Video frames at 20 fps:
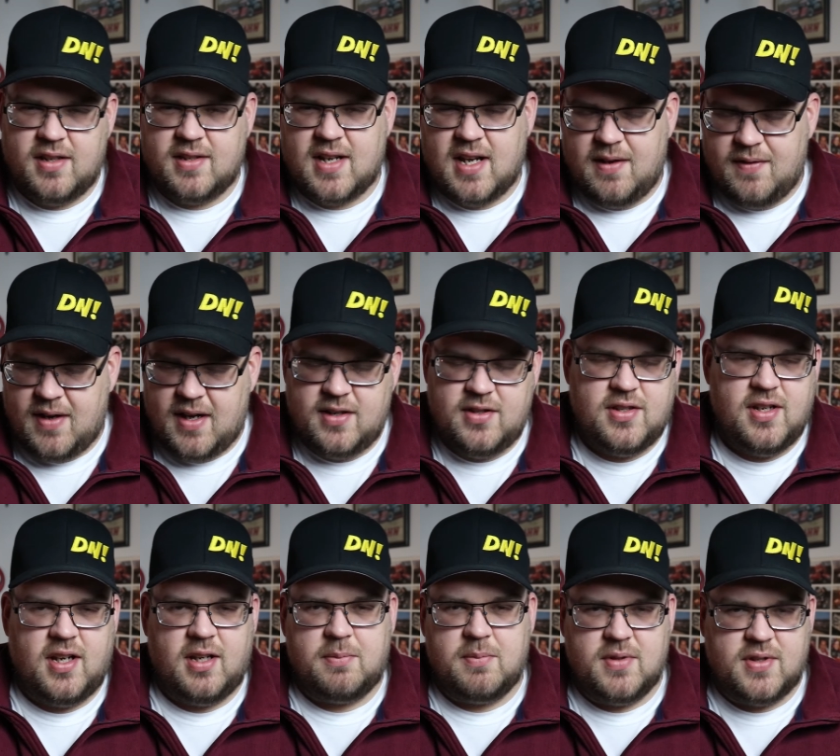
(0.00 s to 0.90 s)
It's kind of
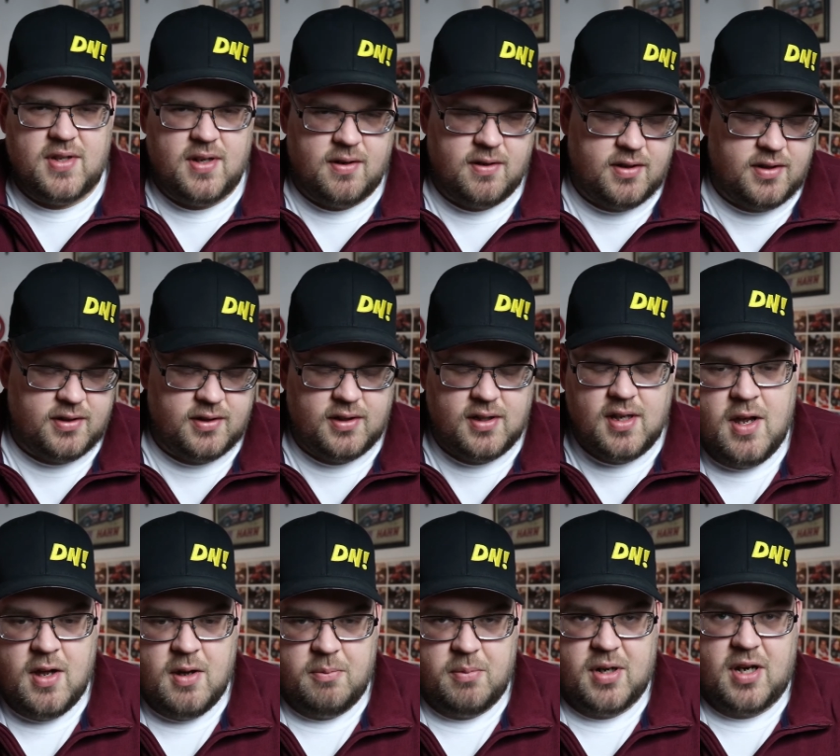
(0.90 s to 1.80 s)
hygienic material,
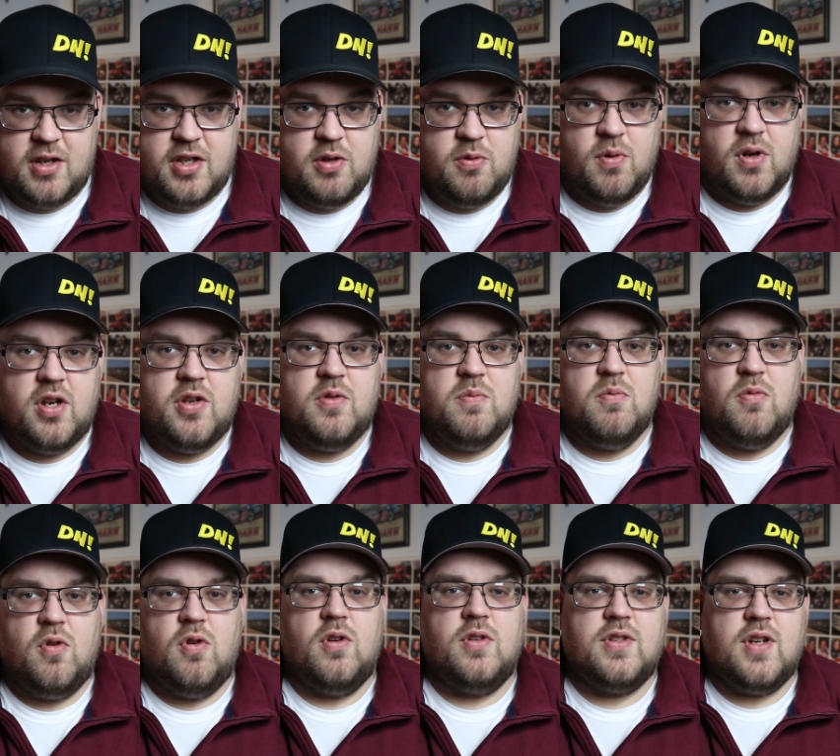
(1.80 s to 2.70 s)
but I do want to do
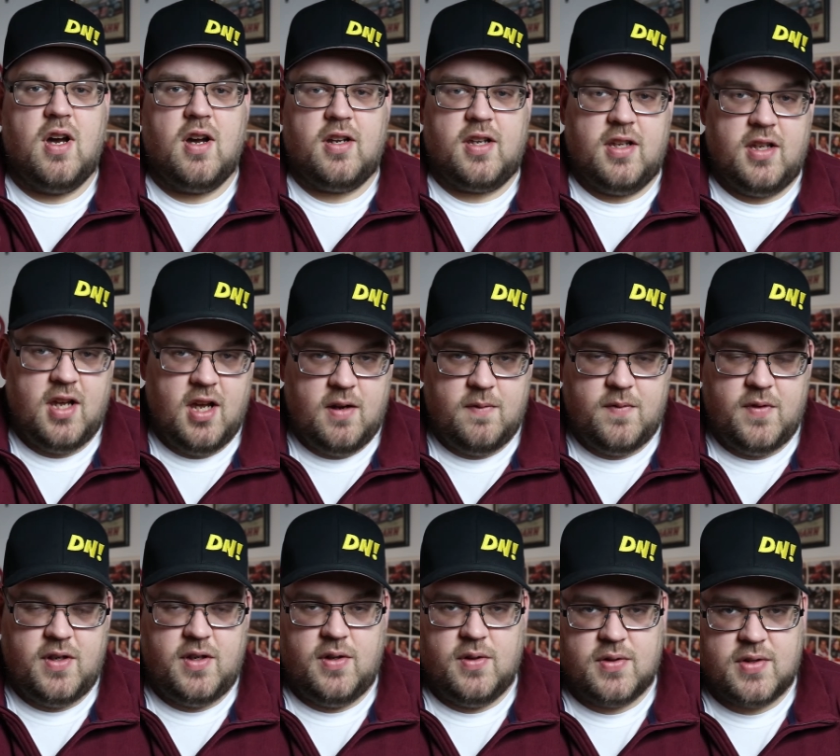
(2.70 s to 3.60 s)
more talking head
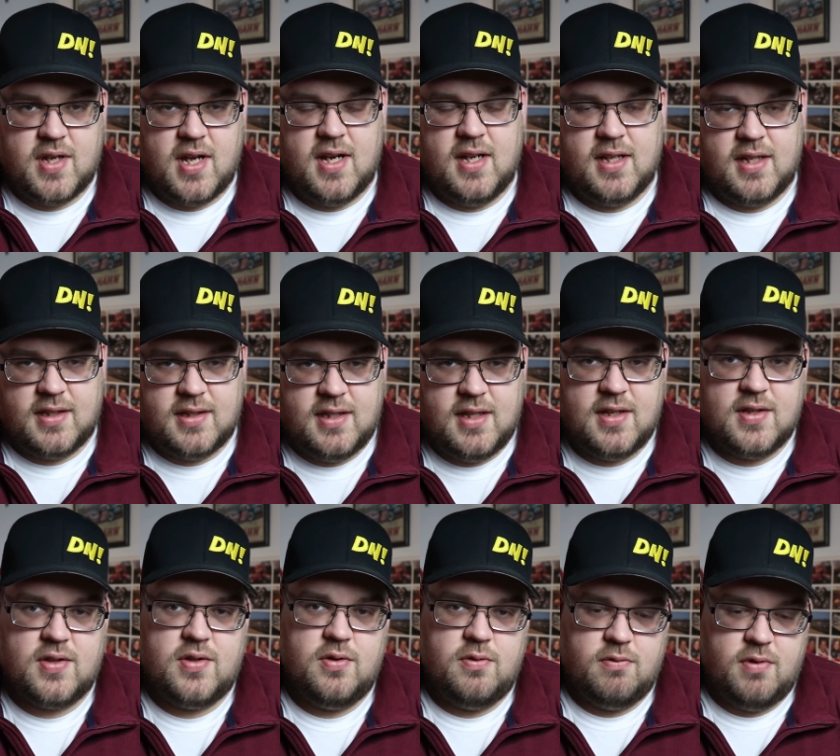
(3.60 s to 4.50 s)
videos kind of like
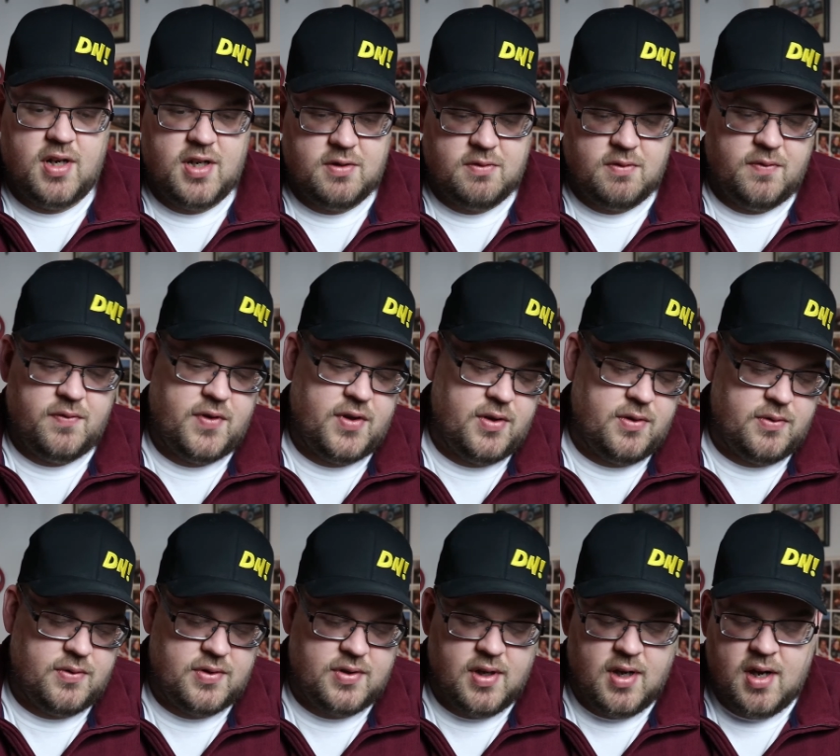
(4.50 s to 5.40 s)
this, do race
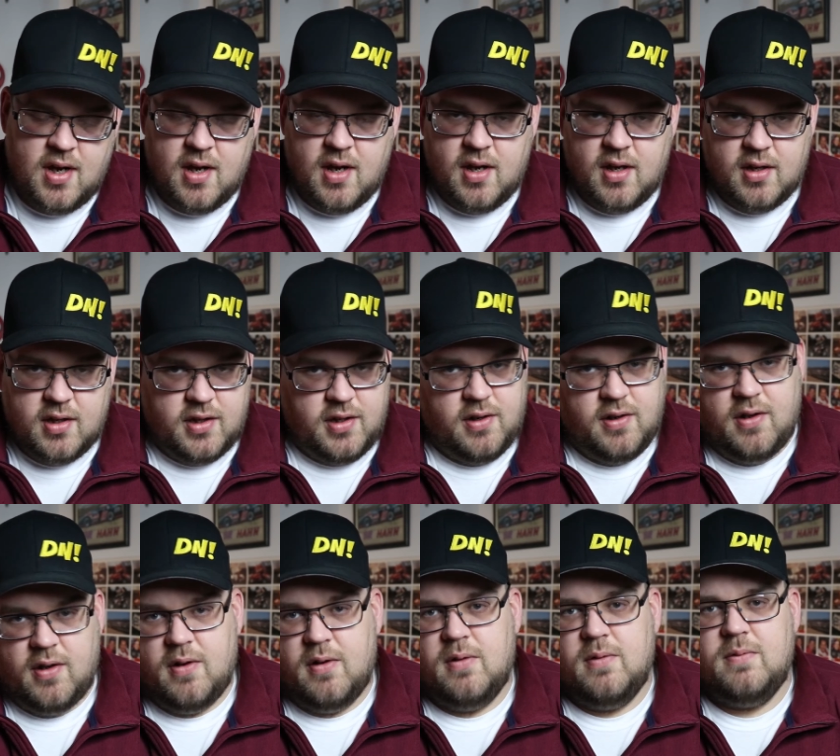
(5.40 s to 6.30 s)
reviews, you
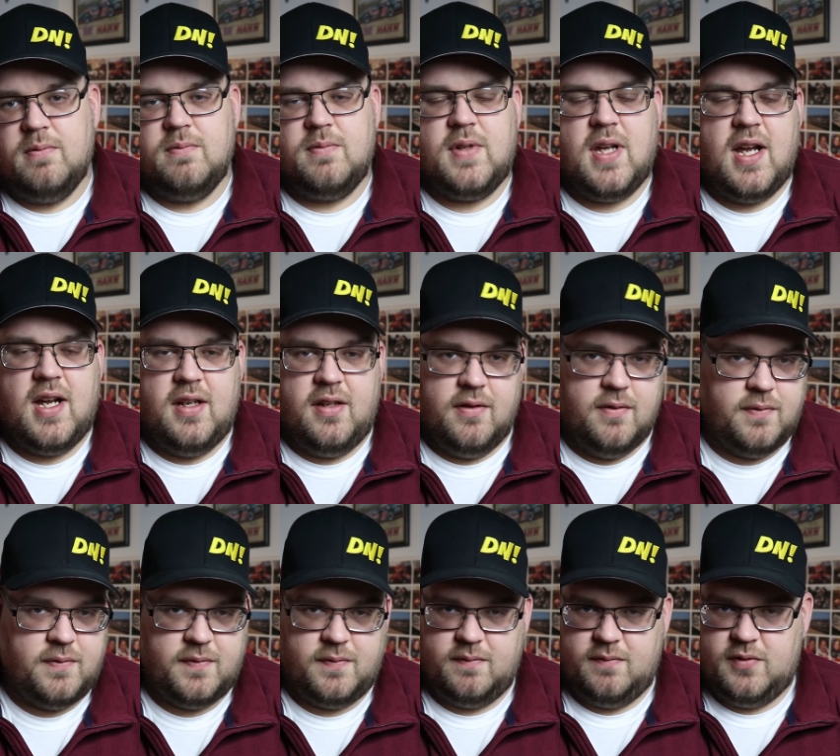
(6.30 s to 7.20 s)
know, kind
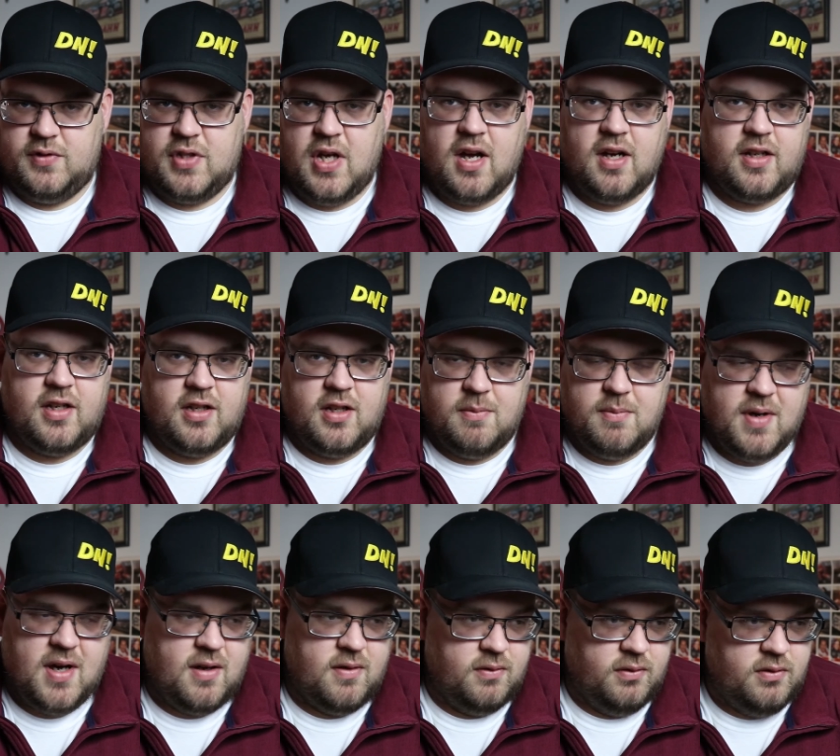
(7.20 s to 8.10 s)
of talking
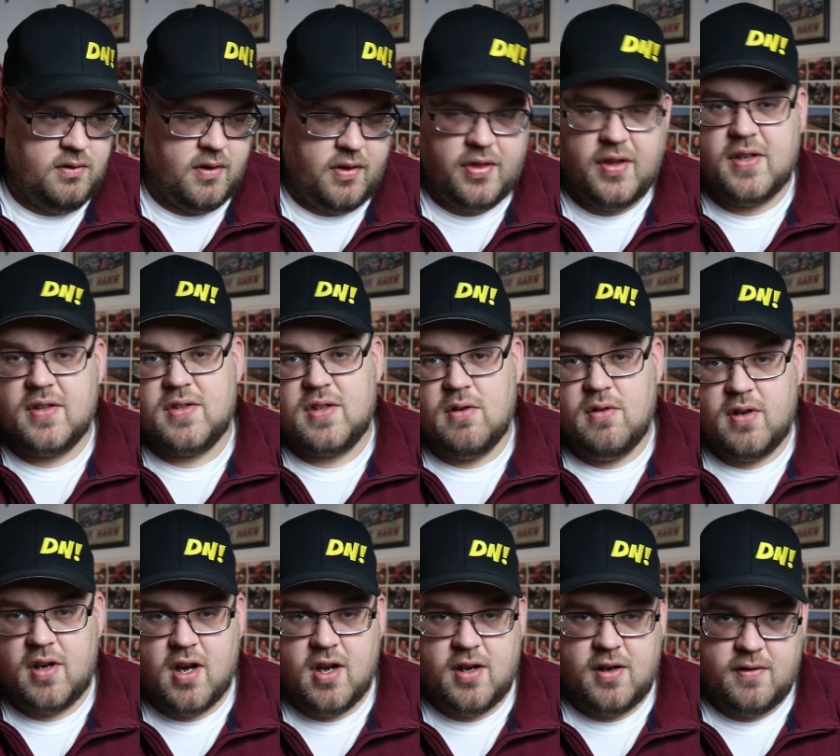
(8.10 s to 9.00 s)
about things
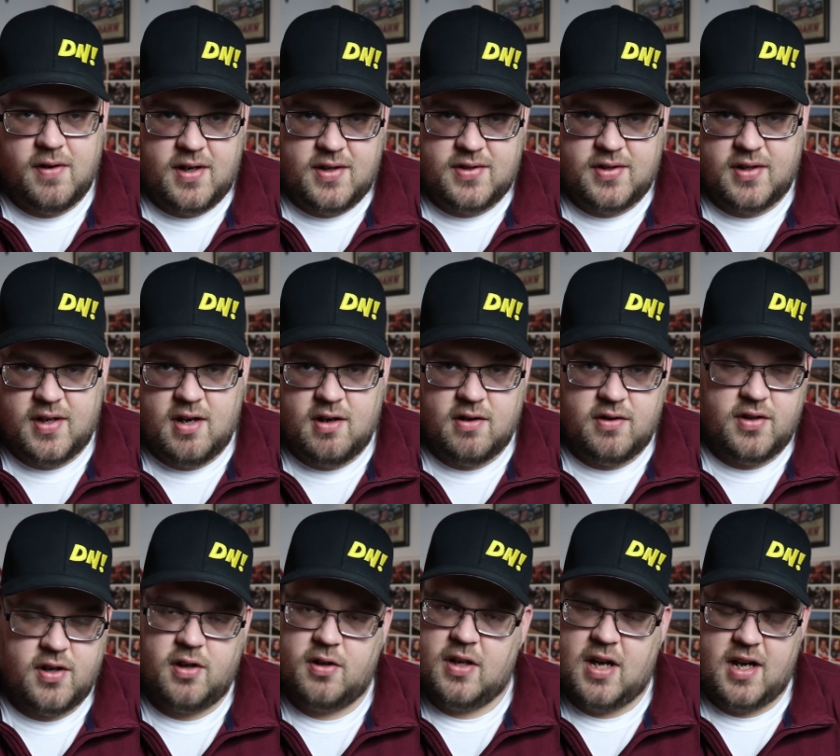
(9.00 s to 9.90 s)
going on in racing here
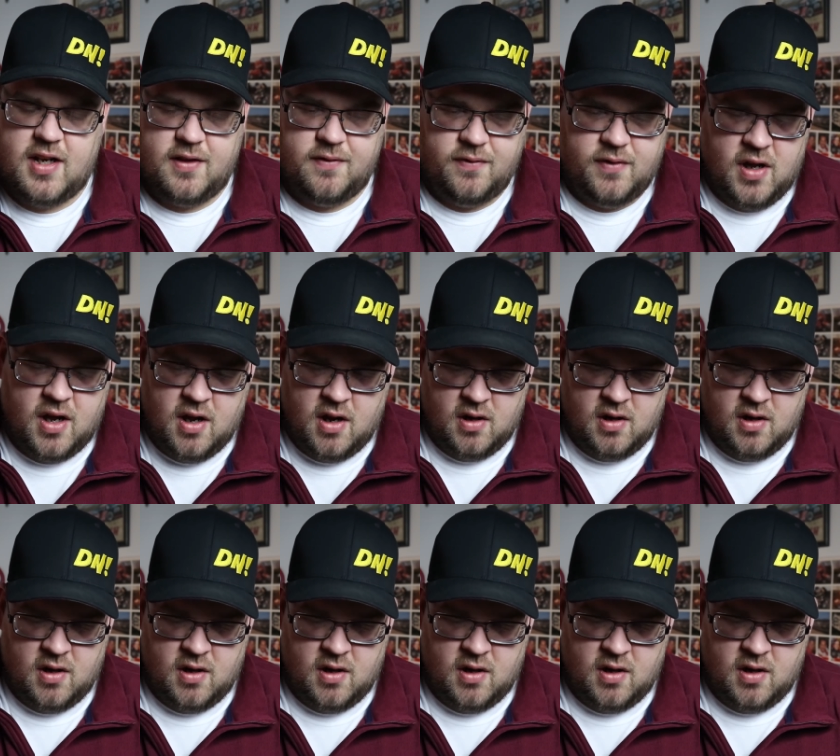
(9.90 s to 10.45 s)
and there, kind of